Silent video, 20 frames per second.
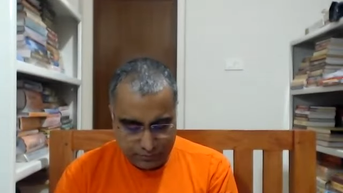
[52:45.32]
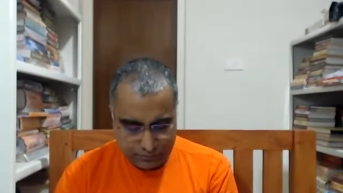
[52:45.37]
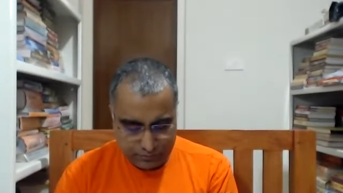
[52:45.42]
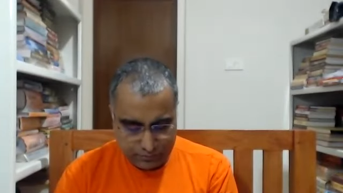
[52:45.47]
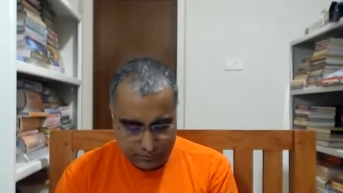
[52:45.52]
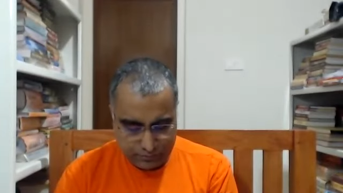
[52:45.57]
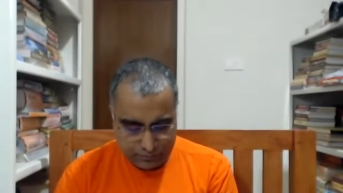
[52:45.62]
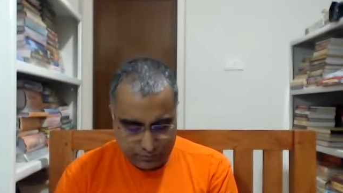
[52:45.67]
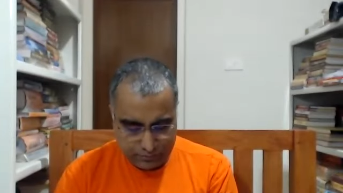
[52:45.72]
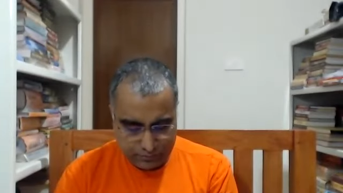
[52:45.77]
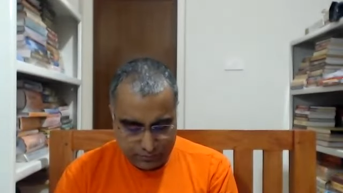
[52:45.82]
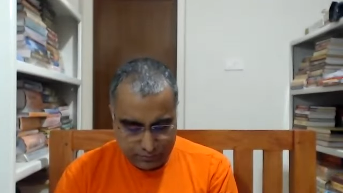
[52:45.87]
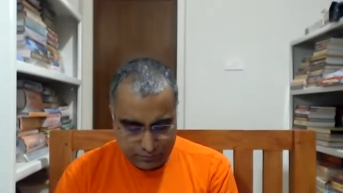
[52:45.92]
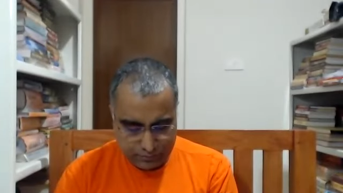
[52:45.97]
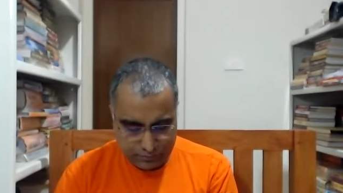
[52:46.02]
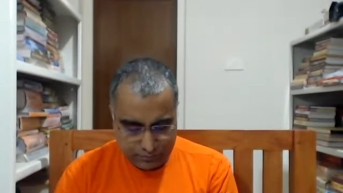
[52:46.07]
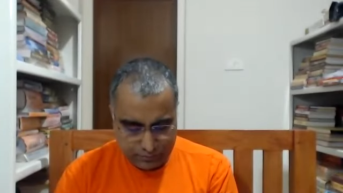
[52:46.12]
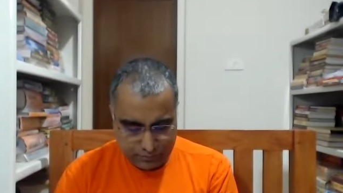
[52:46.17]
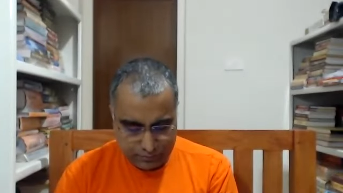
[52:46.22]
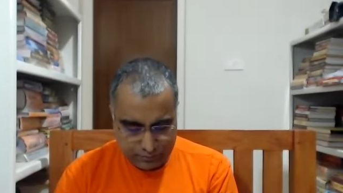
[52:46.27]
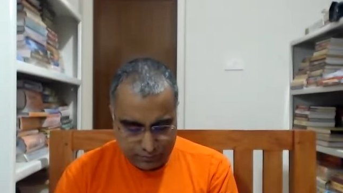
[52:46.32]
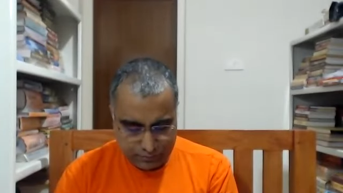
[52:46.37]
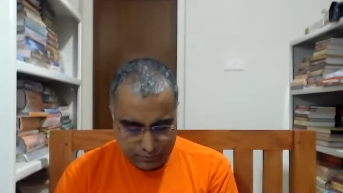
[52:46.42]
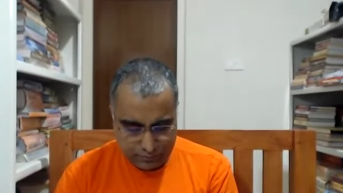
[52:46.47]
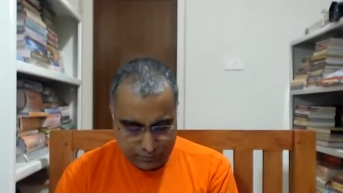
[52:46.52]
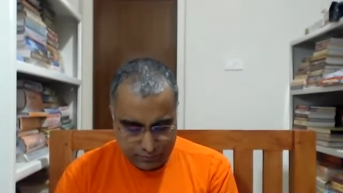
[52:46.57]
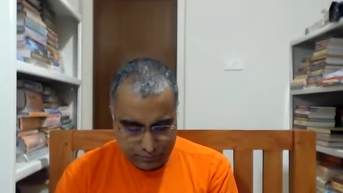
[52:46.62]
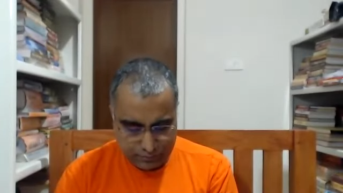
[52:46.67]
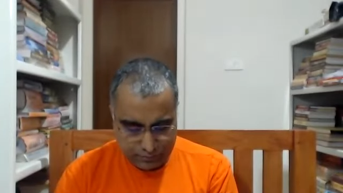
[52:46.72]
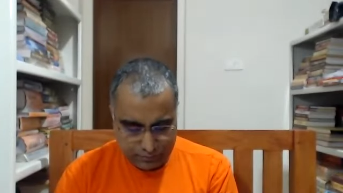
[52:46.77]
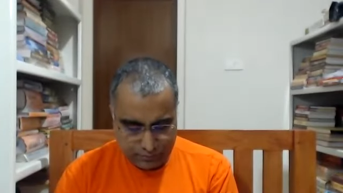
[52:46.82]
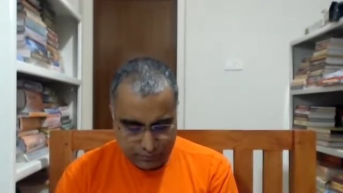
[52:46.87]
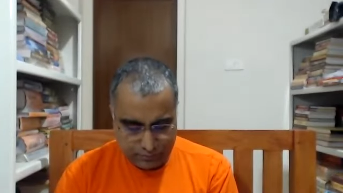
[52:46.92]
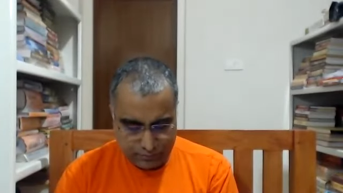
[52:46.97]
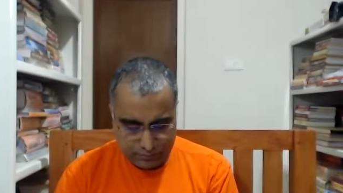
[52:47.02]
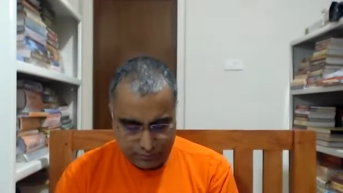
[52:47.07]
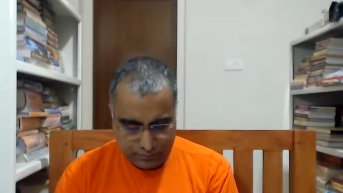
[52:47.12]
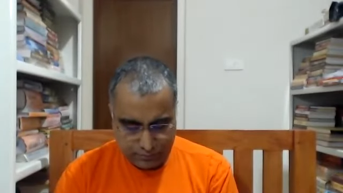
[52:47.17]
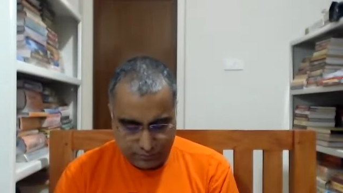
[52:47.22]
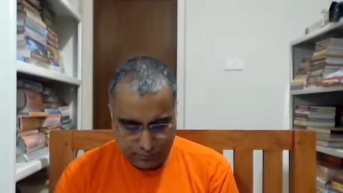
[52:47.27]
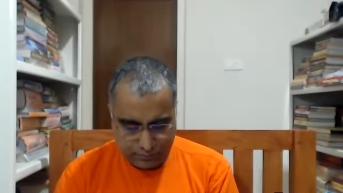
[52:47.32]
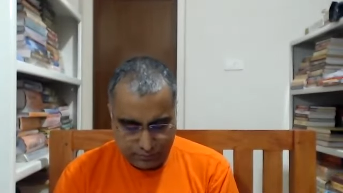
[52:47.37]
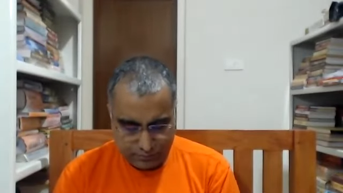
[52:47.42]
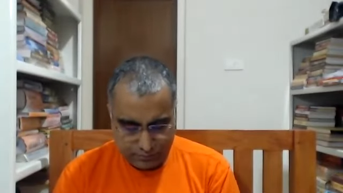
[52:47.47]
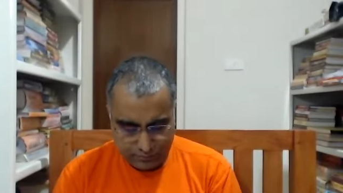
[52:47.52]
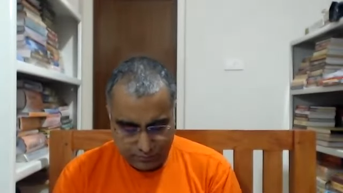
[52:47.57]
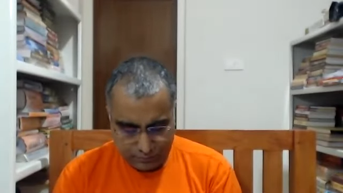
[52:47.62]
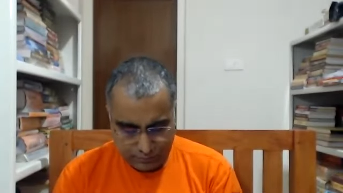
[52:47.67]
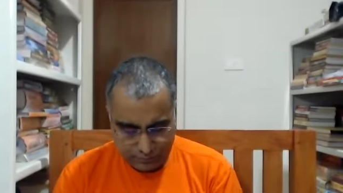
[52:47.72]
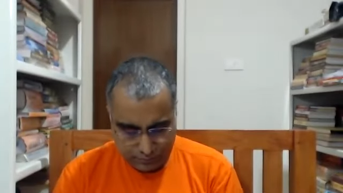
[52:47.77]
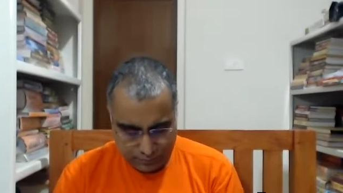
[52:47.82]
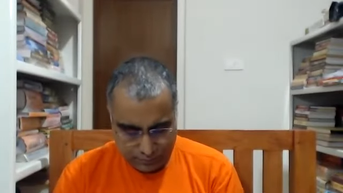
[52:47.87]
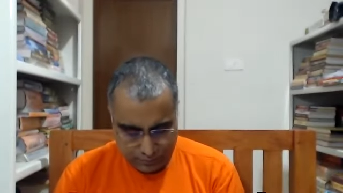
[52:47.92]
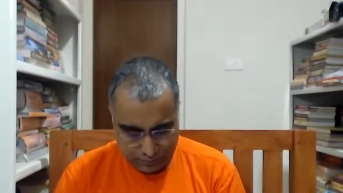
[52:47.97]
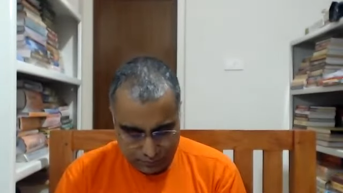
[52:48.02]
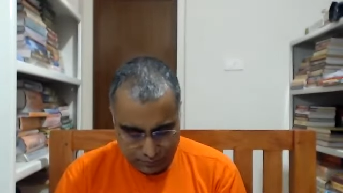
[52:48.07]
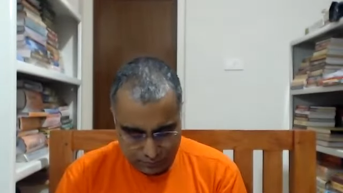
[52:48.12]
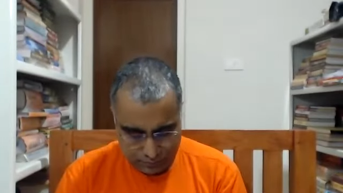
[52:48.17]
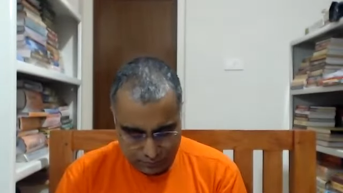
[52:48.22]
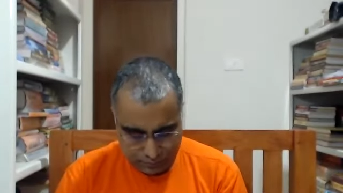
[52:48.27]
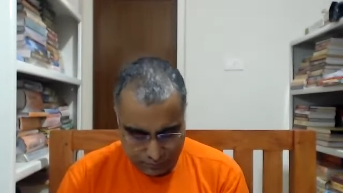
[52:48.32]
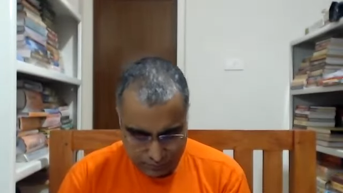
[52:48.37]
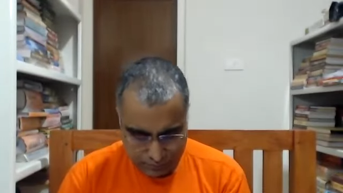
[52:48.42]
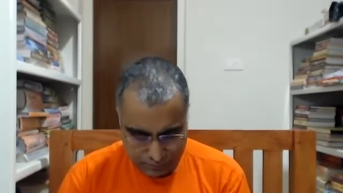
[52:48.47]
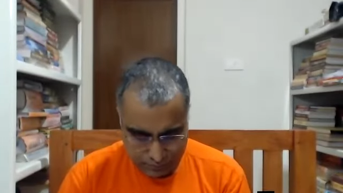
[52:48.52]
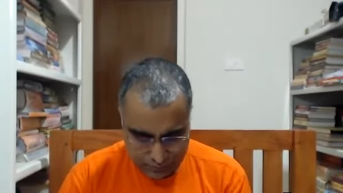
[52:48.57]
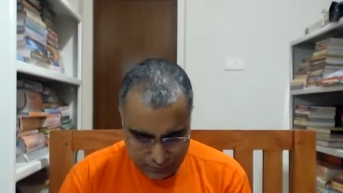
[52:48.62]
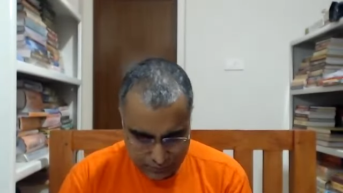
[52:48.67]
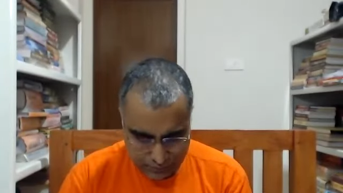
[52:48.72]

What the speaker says: (no one is talking)